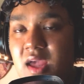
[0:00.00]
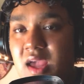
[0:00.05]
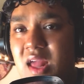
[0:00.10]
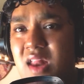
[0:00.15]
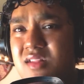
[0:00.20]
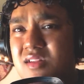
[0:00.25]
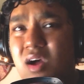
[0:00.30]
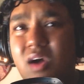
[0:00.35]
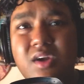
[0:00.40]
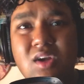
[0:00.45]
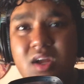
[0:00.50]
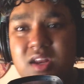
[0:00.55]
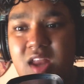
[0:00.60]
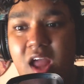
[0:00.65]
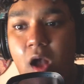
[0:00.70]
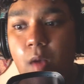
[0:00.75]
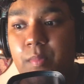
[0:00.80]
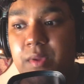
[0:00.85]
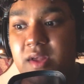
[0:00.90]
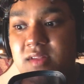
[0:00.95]
And it's all good
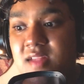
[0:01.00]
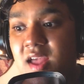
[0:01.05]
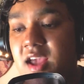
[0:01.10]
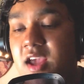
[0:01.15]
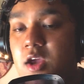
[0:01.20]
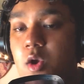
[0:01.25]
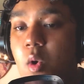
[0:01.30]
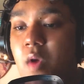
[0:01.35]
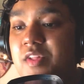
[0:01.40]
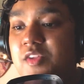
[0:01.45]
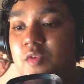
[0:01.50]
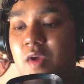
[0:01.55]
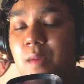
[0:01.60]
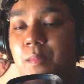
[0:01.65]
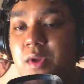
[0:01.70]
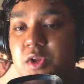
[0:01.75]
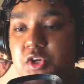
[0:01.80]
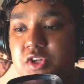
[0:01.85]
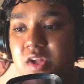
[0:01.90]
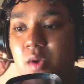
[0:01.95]
now, because I can go on these
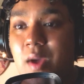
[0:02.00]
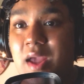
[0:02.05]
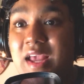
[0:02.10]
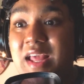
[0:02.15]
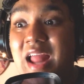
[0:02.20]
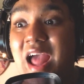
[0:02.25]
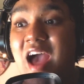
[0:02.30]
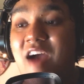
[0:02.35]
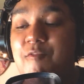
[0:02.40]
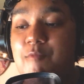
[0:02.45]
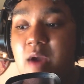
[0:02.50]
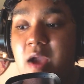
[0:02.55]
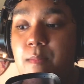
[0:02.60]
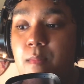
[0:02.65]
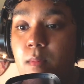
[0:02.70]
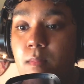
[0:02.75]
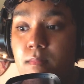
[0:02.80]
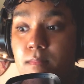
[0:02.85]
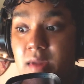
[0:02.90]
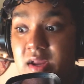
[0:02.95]
rampages now. I can have
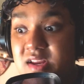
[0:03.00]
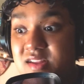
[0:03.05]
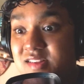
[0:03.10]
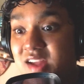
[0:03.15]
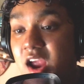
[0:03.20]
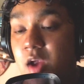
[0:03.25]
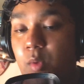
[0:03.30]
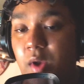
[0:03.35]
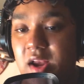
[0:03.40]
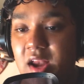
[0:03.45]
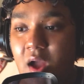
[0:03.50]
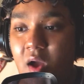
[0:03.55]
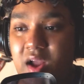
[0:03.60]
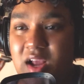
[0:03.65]
my desire right now.